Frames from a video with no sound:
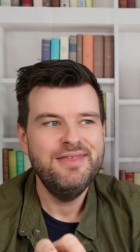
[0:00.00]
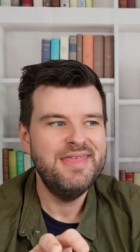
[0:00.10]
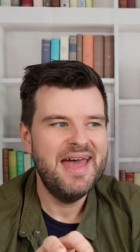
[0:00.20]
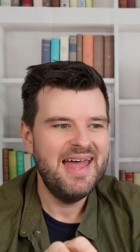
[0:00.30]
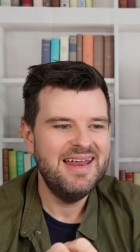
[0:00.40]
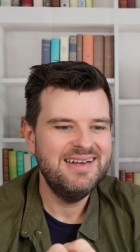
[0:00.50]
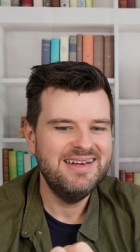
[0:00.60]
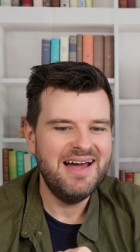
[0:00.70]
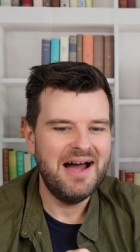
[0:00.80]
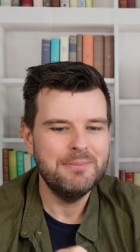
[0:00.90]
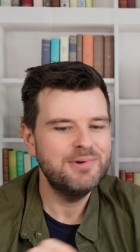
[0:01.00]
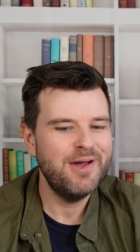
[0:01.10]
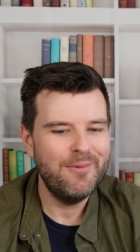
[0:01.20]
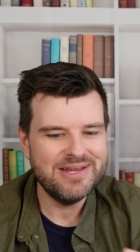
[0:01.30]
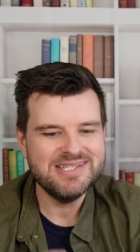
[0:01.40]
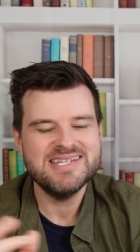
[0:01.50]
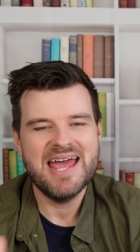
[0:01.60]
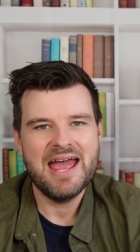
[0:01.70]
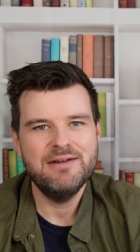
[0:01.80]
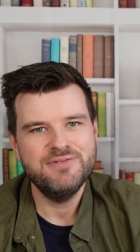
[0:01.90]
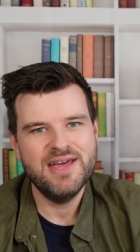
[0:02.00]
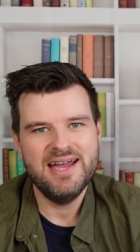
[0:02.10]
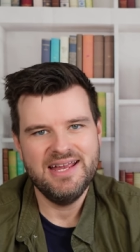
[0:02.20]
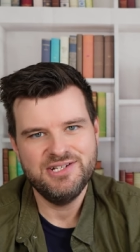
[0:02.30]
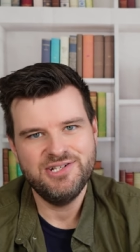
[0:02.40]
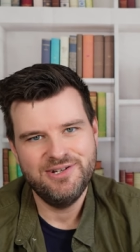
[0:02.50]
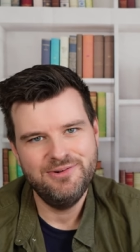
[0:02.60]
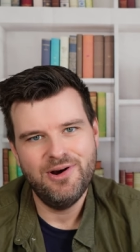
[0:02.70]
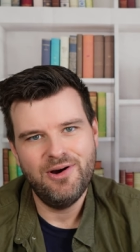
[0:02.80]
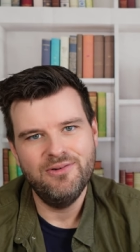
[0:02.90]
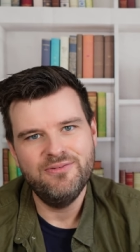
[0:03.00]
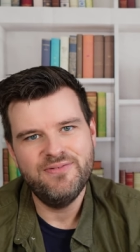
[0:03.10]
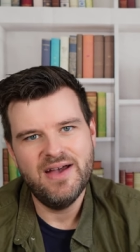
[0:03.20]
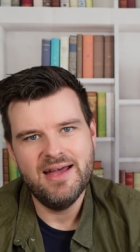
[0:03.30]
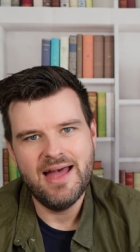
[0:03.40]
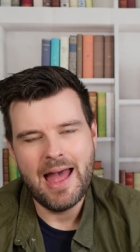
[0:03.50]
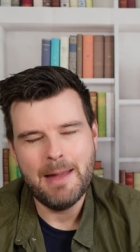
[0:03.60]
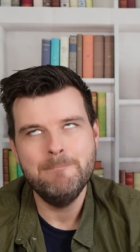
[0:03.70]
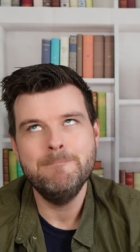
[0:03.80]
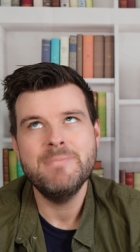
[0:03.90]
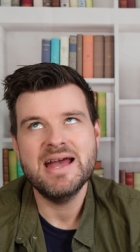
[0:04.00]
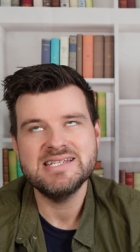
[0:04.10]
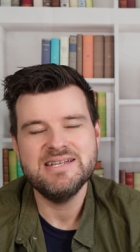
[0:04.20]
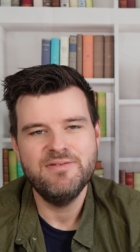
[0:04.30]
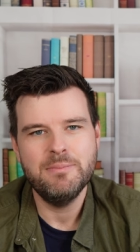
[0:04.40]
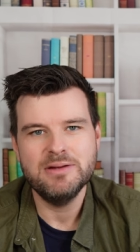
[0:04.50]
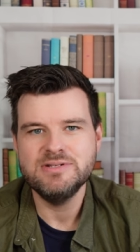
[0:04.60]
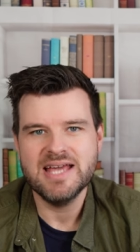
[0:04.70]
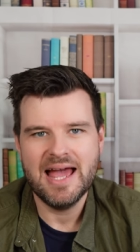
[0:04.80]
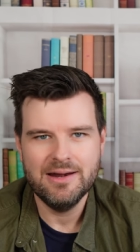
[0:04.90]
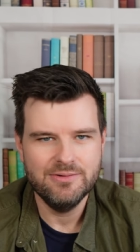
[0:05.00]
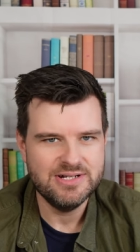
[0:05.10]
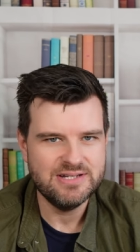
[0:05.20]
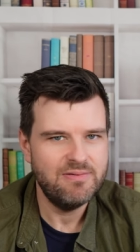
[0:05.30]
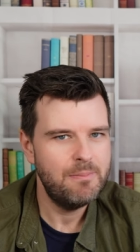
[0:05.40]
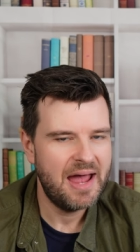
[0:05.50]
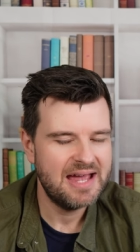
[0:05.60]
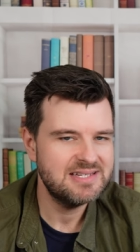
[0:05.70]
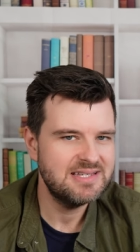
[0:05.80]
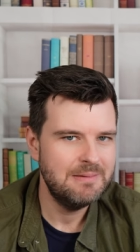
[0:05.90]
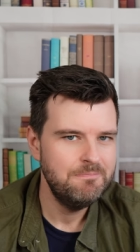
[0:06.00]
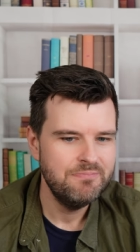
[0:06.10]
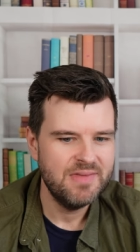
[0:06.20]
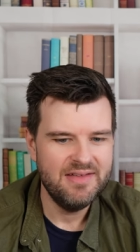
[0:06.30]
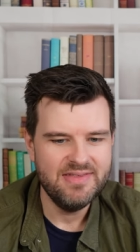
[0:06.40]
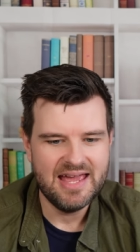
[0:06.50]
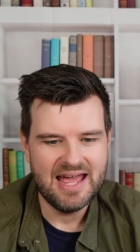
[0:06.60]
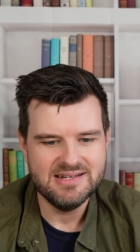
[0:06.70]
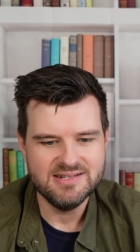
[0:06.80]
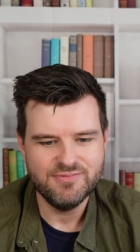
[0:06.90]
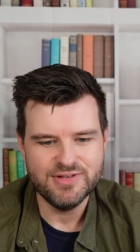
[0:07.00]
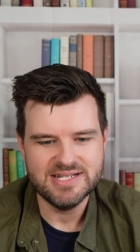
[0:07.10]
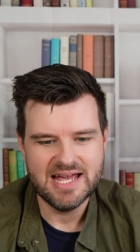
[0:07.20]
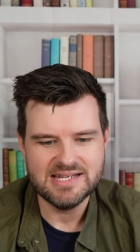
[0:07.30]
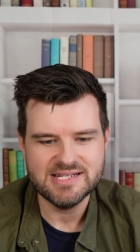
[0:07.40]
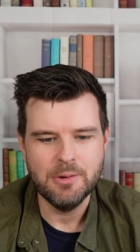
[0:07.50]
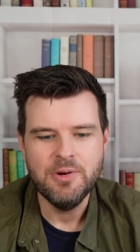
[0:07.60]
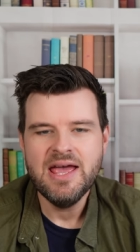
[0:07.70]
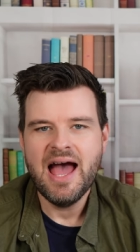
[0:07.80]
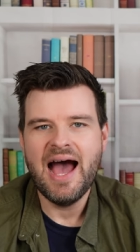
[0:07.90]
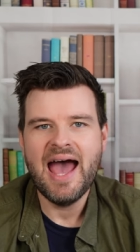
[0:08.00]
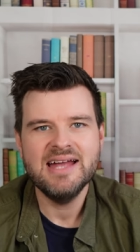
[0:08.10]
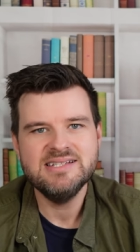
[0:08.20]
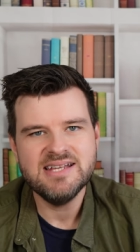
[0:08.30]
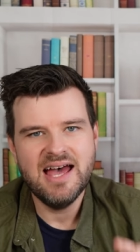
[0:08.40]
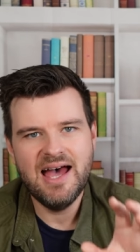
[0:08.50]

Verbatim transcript: then I'm going to have that issue of a massive amount of calories for pasta at the end of the day. So I had